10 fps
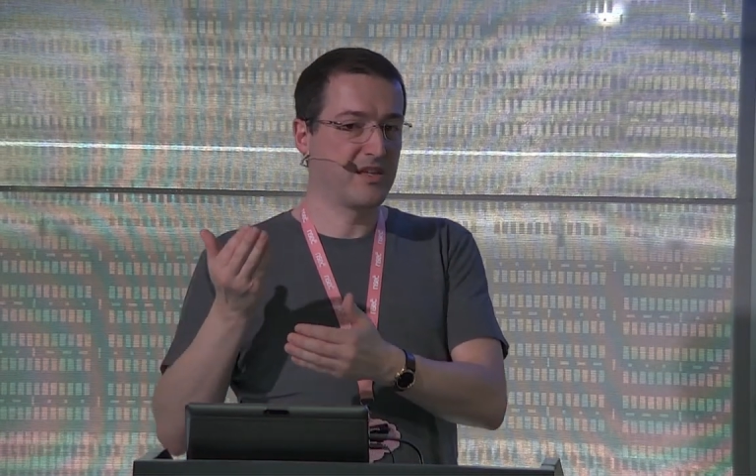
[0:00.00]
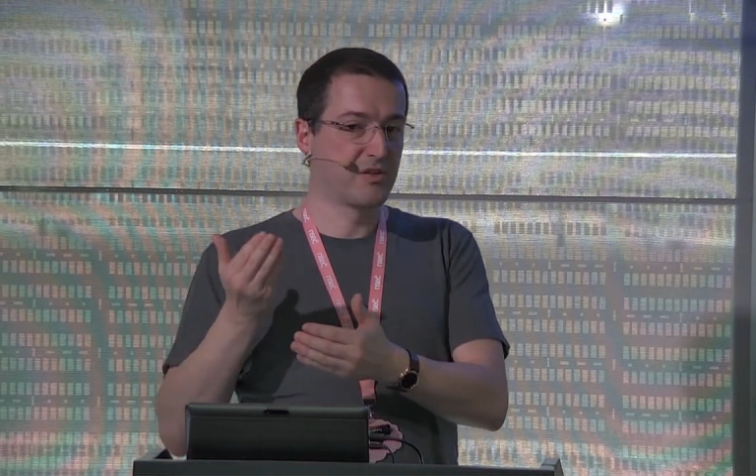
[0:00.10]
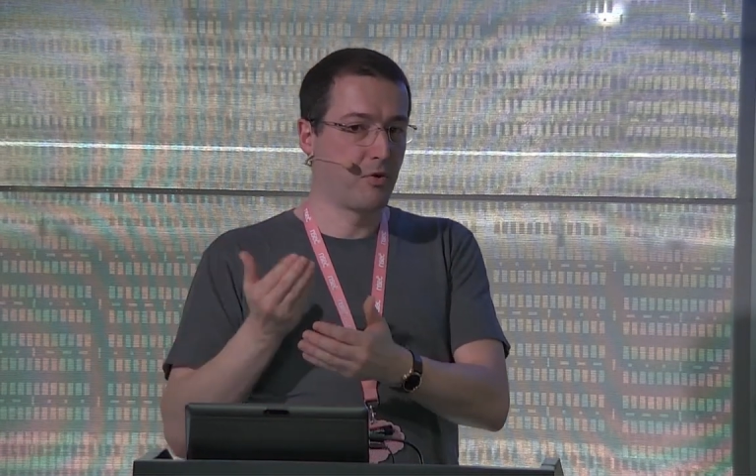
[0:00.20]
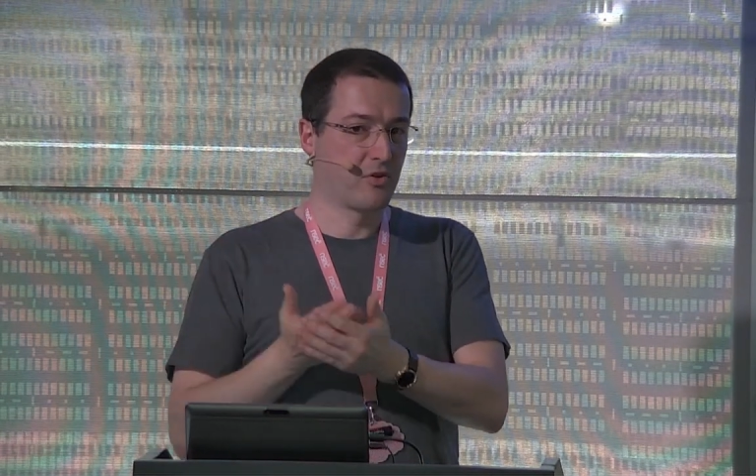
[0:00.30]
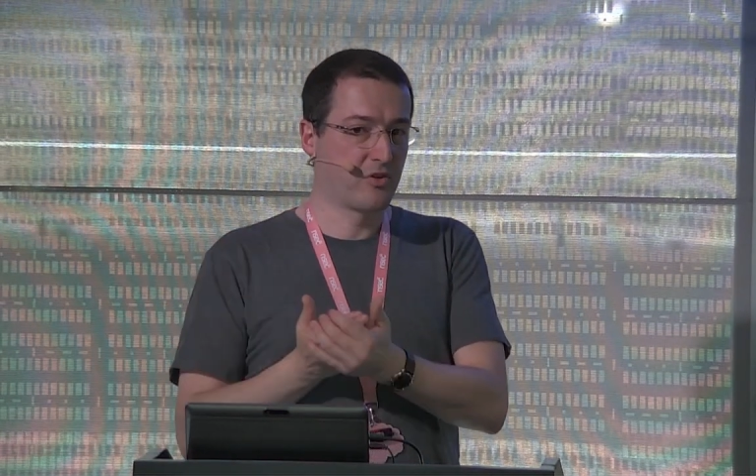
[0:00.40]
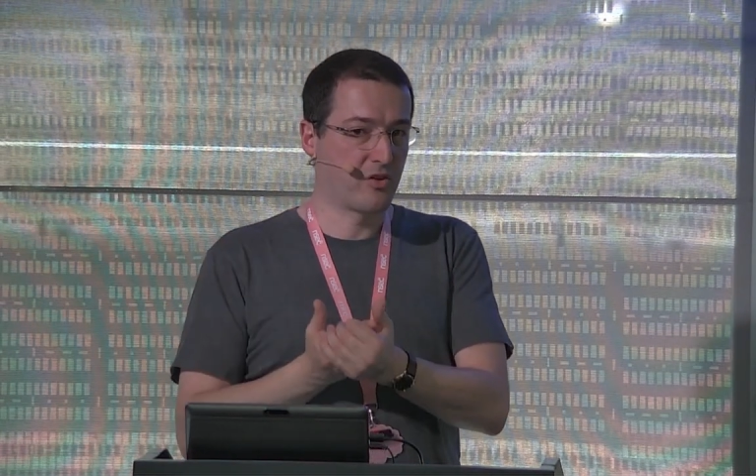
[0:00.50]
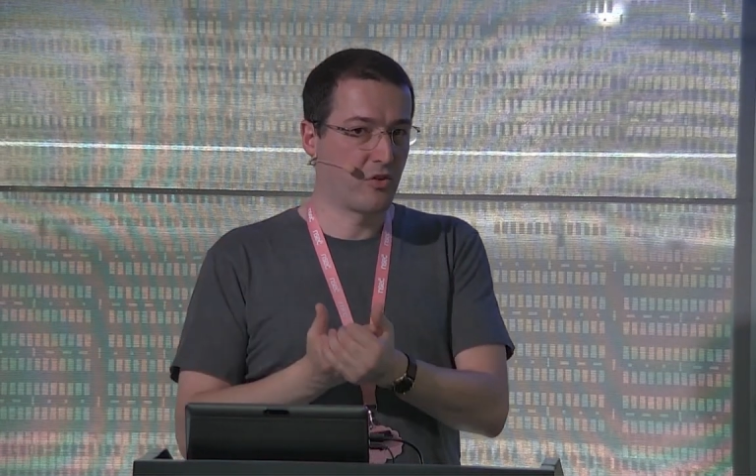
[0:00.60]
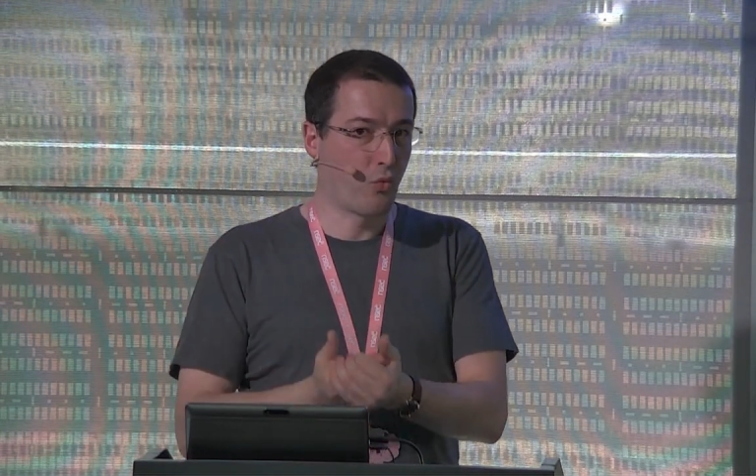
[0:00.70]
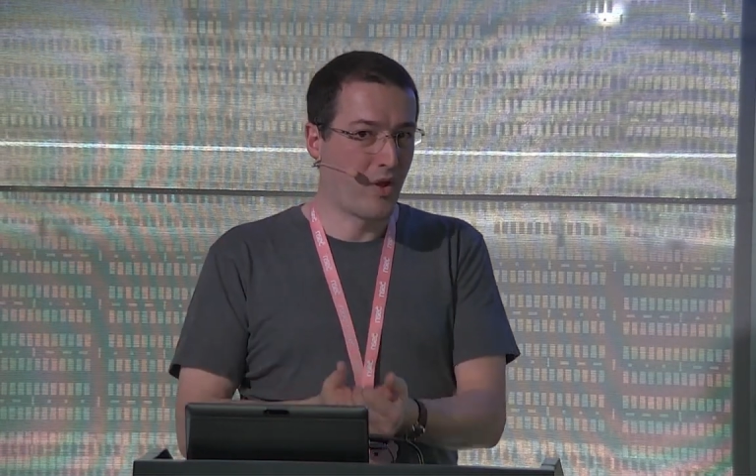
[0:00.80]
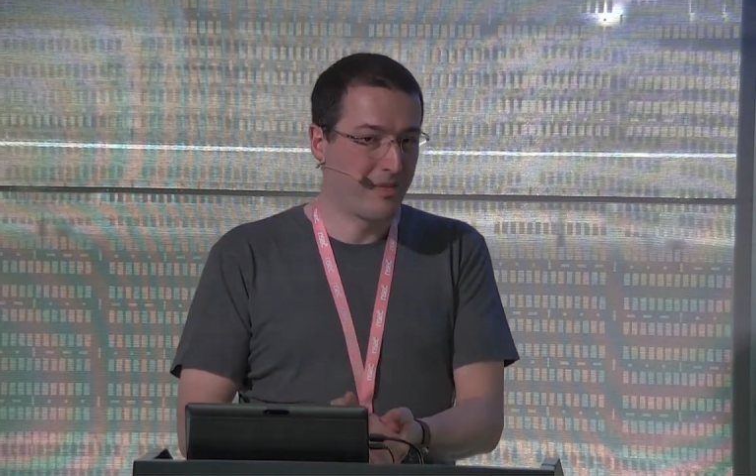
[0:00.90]
each pointer
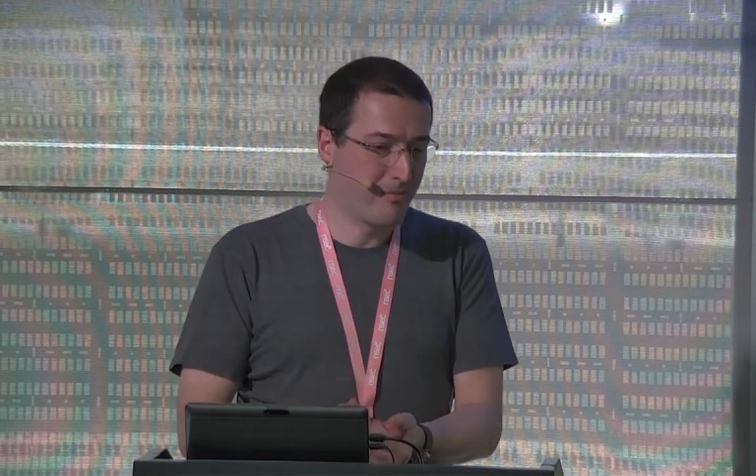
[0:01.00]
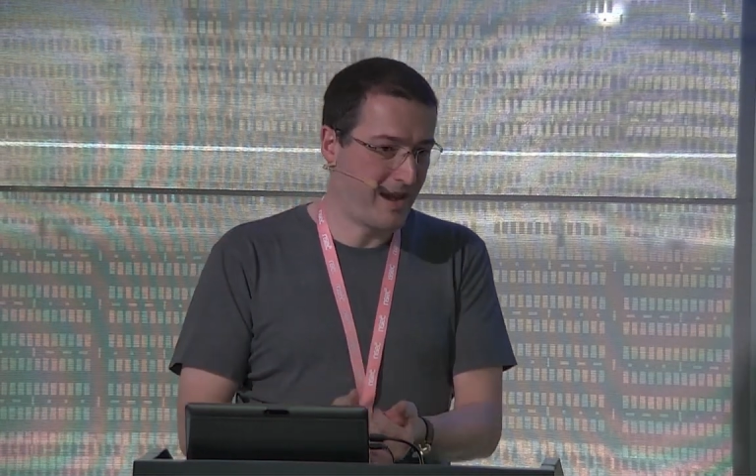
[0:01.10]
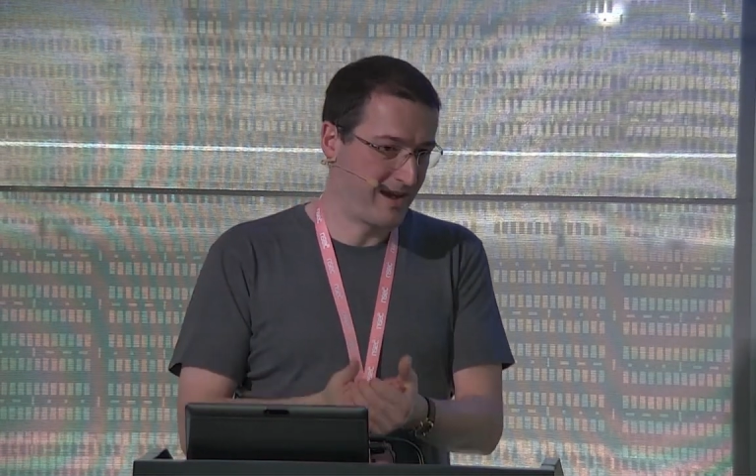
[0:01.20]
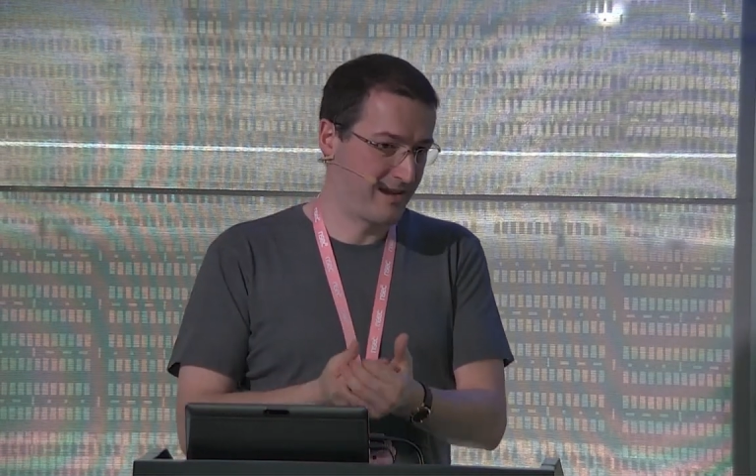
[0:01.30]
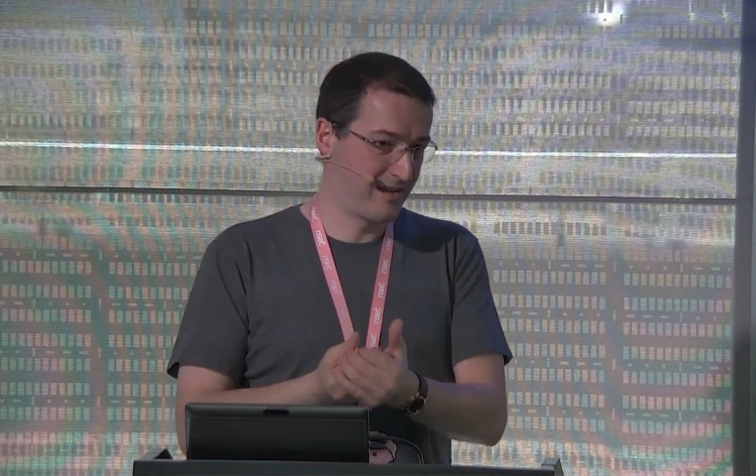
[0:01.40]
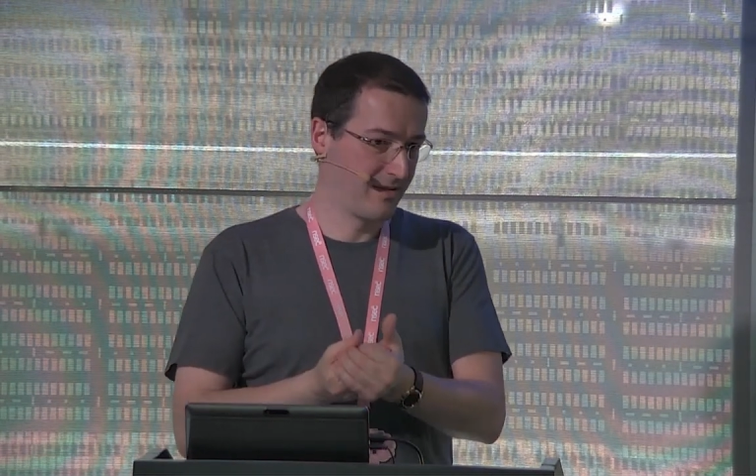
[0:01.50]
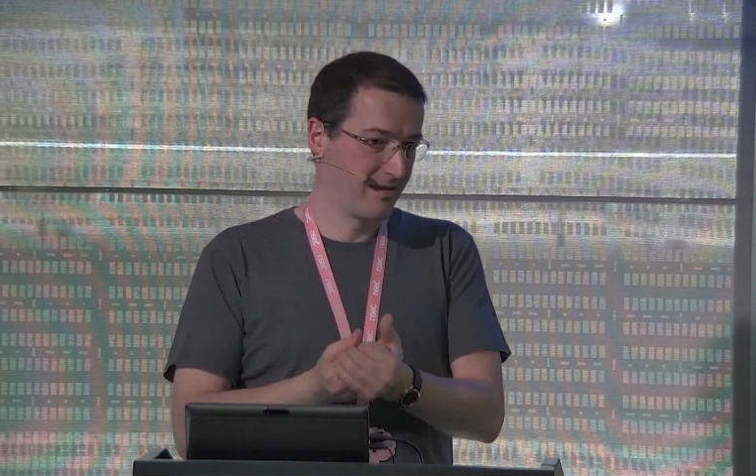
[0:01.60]
on one byte